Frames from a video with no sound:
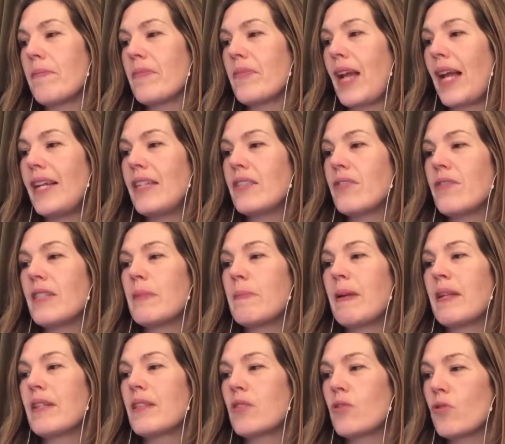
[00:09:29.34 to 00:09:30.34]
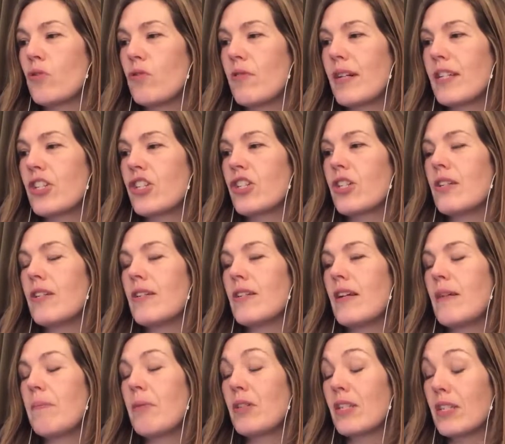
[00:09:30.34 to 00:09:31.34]
data has been
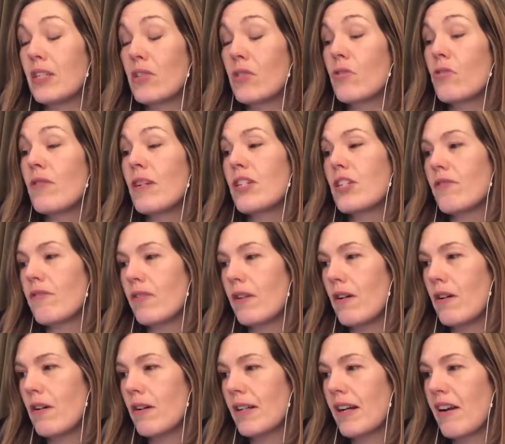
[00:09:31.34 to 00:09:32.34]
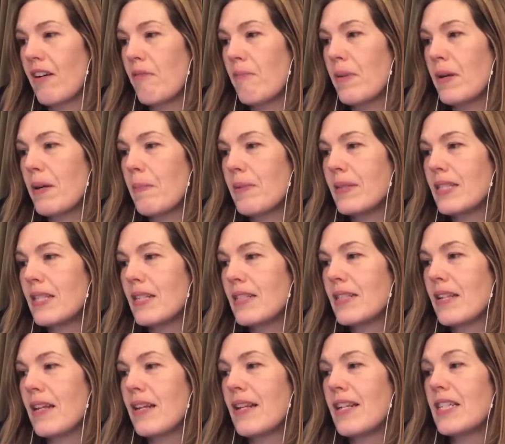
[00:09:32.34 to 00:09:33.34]
put into storage for archive purposes,
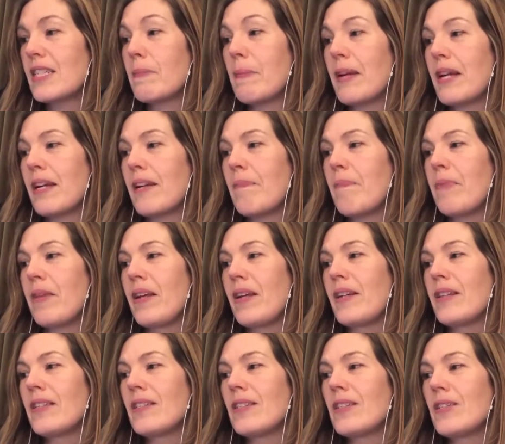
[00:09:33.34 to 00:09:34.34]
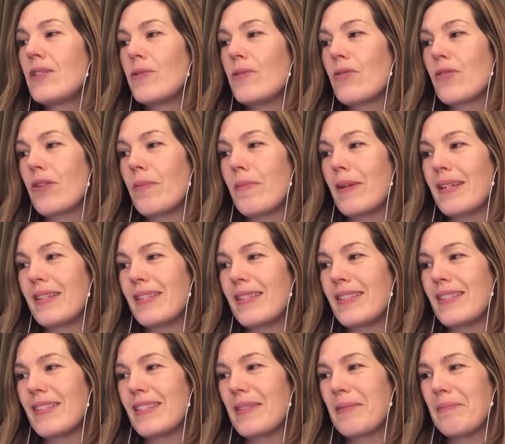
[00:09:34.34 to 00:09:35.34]
and it has been
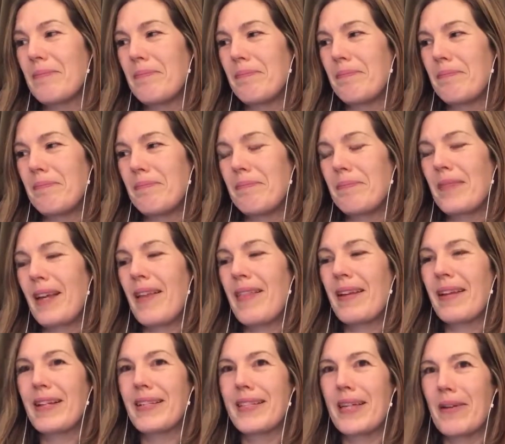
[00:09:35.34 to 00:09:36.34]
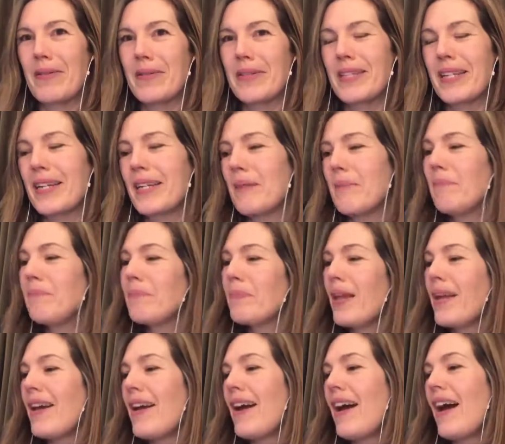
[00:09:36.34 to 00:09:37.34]
pseudonymized, I think is how you say it.
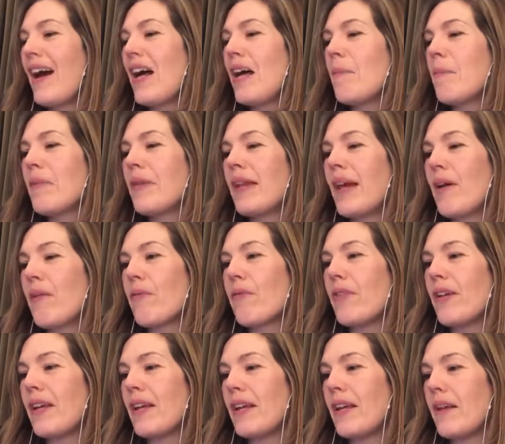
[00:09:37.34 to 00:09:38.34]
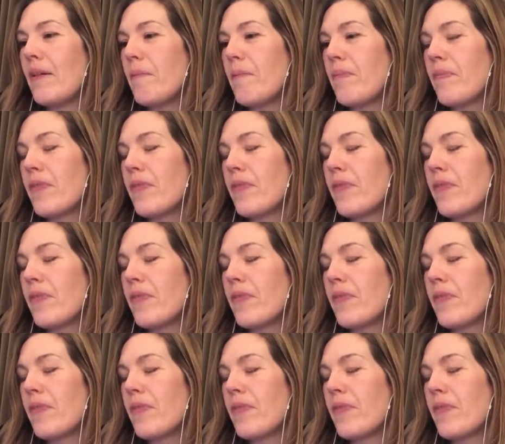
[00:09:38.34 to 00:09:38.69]
Now, the